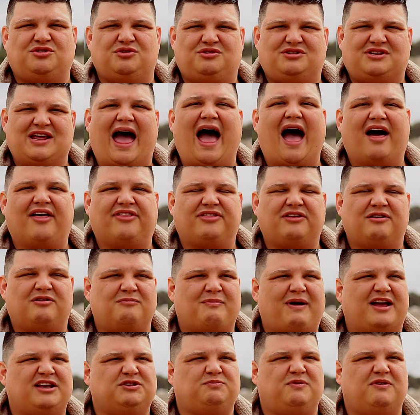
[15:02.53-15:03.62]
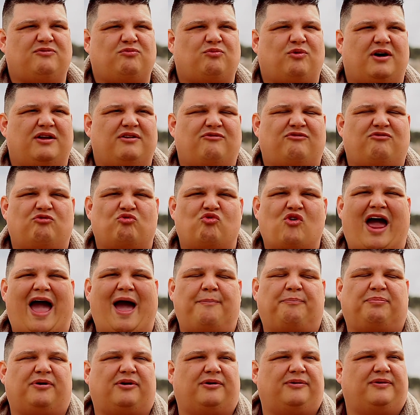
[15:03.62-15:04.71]
to death. It reminds me of one
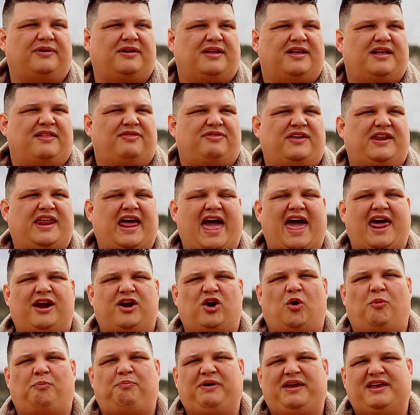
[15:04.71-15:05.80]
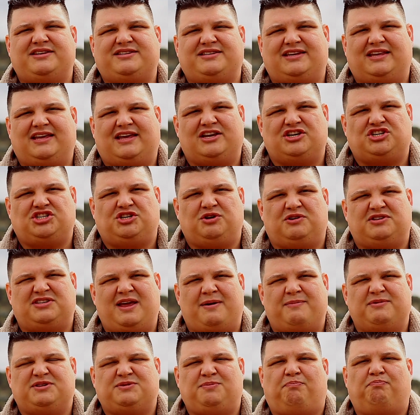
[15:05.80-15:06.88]
rapper that had an obesity issue. His
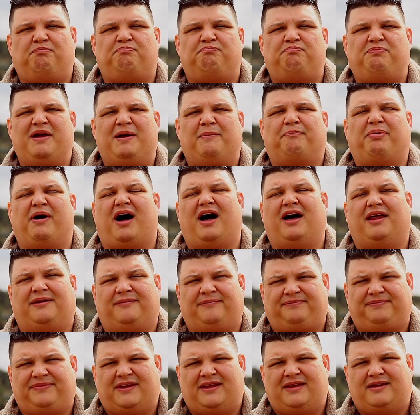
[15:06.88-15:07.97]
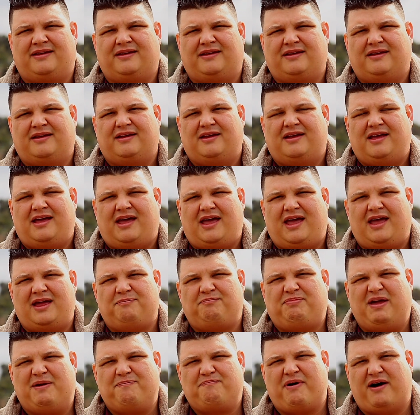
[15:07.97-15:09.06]
name was Big Pun.
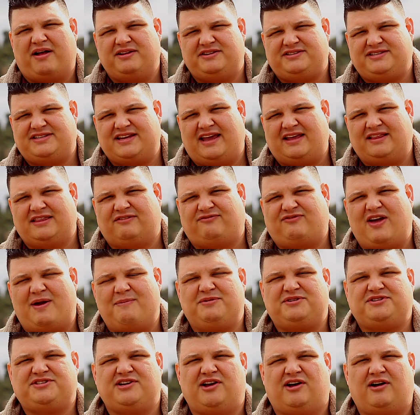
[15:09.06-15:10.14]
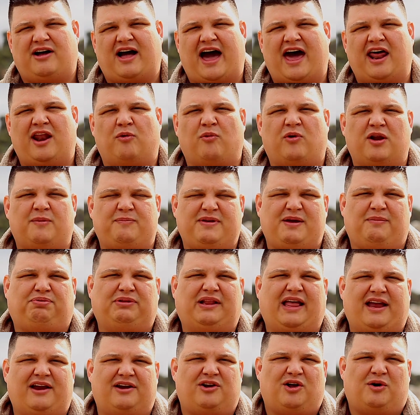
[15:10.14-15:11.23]
And Big Pun sang the famous song, "I Don't Want to Be a
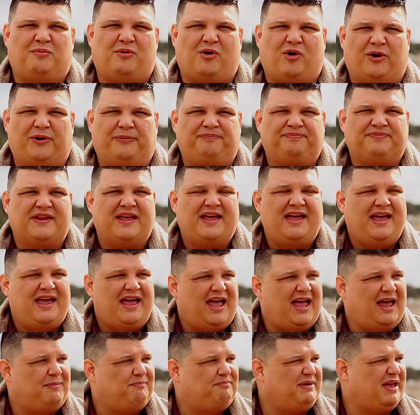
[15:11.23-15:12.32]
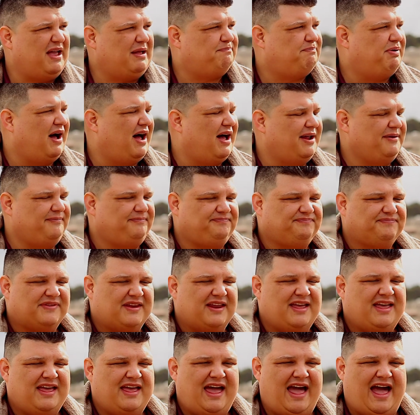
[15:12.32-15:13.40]
Player No More." And Big Pun,
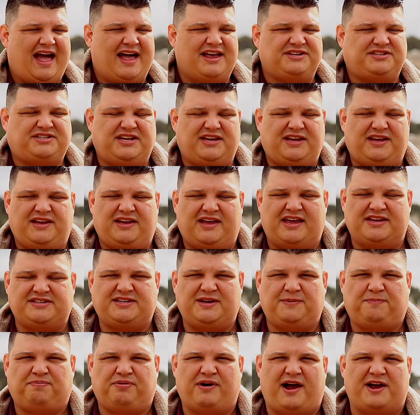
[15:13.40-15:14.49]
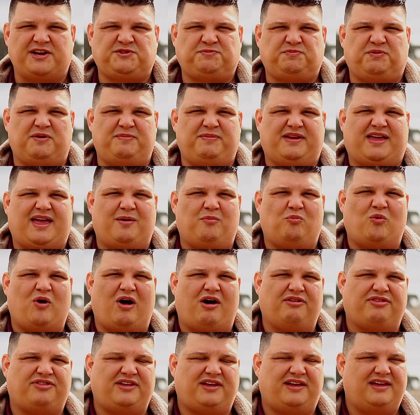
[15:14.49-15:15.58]
as he prospered and became
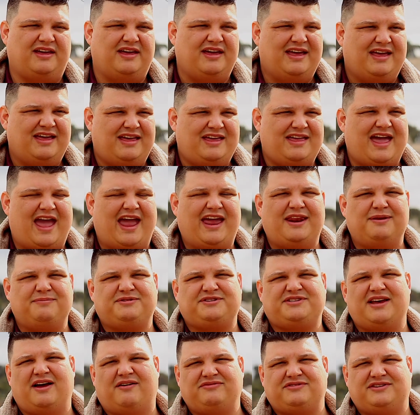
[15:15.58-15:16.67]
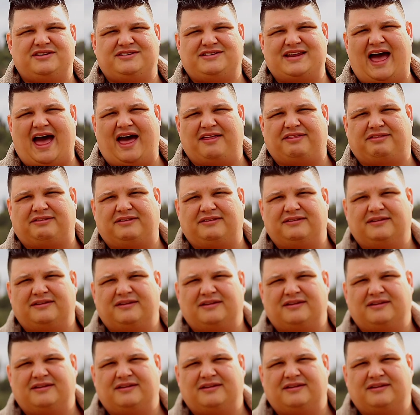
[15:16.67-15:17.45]
wealthy, yayed himself to death.